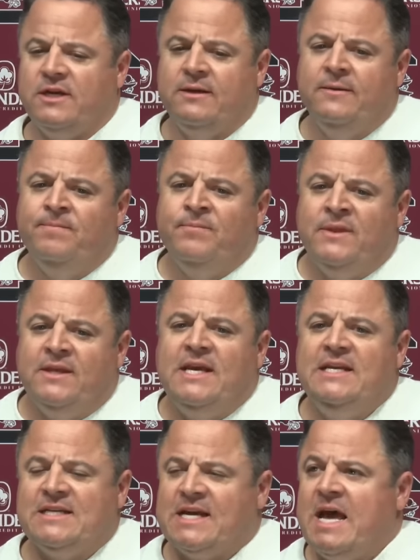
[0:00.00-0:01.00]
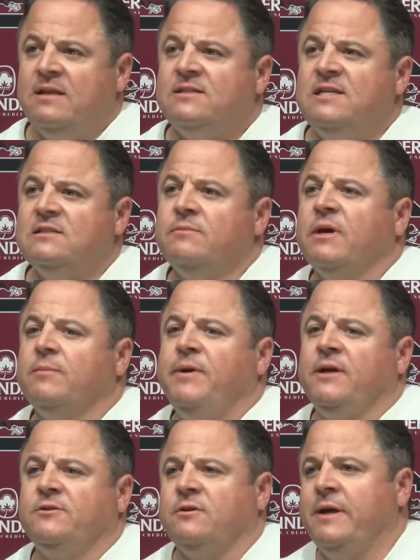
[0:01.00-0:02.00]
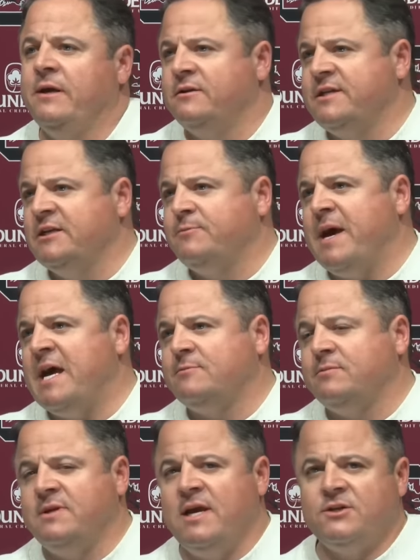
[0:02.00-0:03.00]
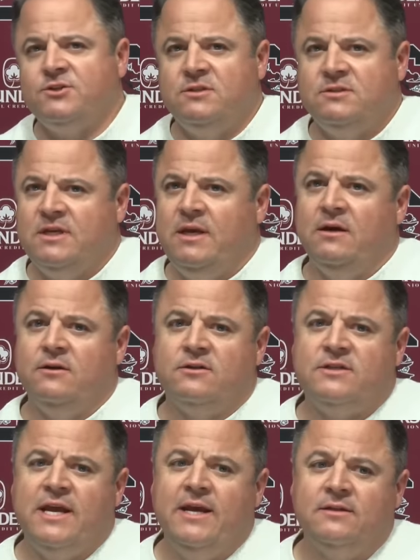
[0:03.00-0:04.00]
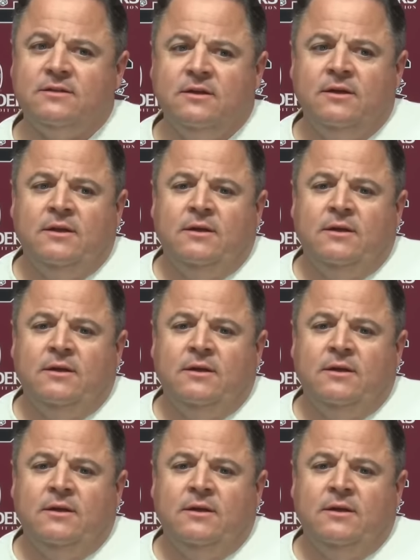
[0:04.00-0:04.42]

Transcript: Like, he's a guy that sees the big picture. He understands pass protections. He understands